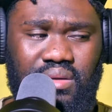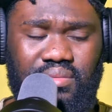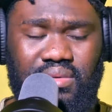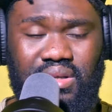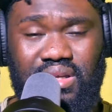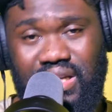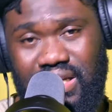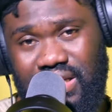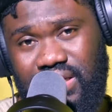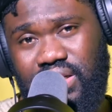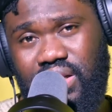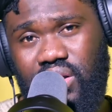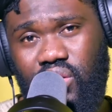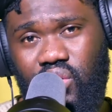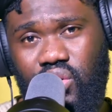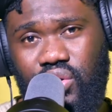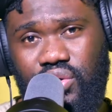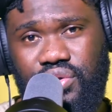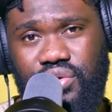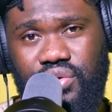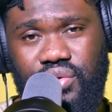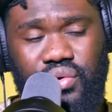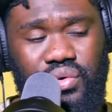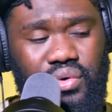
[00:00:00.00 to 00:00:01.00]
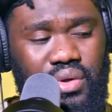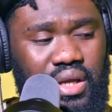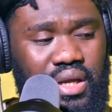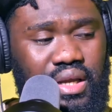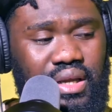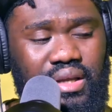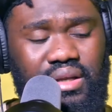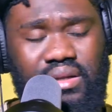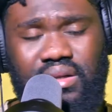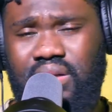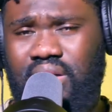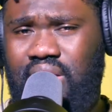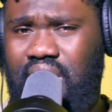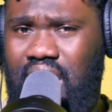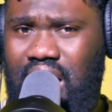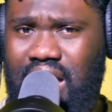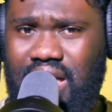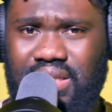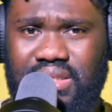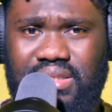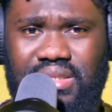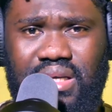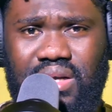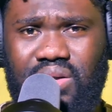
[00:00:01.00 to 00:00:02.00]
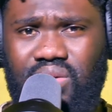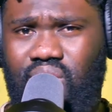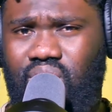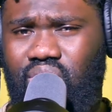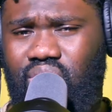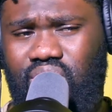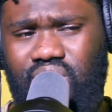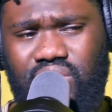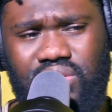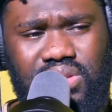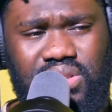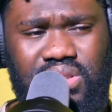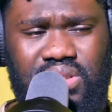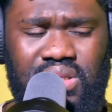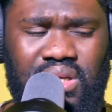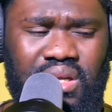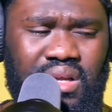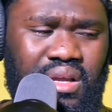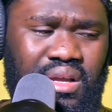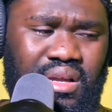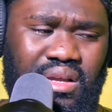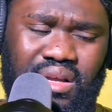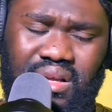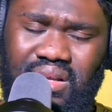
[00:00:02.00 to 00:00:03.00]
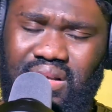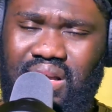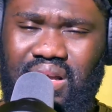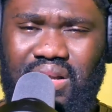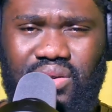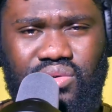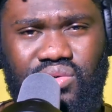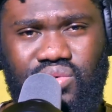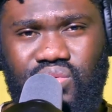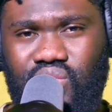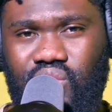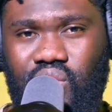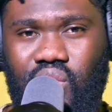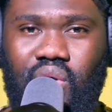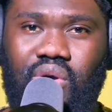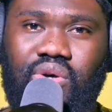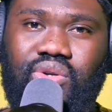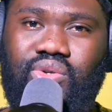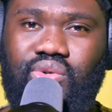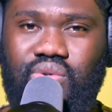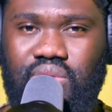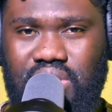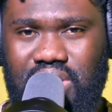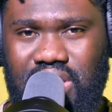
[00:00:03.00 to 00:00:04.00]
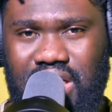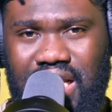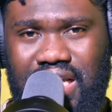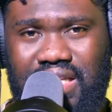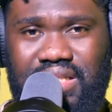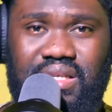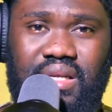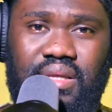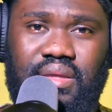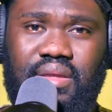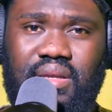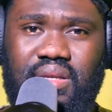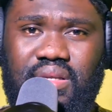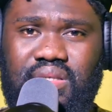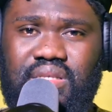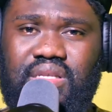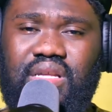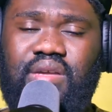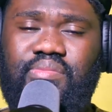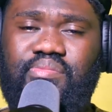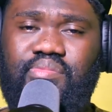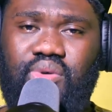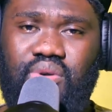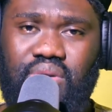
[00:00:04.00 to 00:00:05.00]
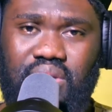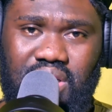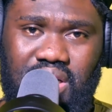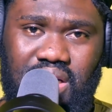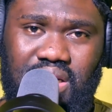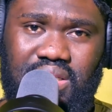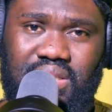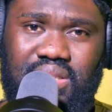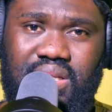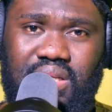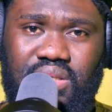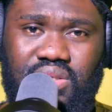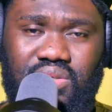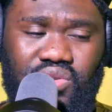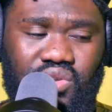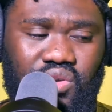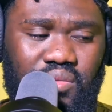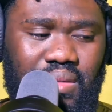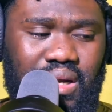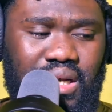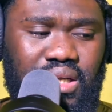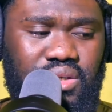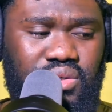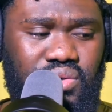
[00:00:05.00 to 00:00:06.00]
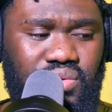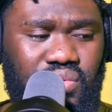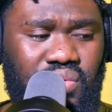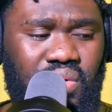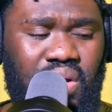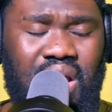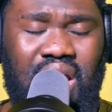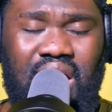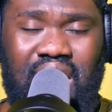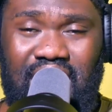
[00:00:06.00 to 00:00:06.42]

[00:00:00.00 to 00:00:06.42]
get the audio in, answer calls, and do all those nicer things that podcasters normally do.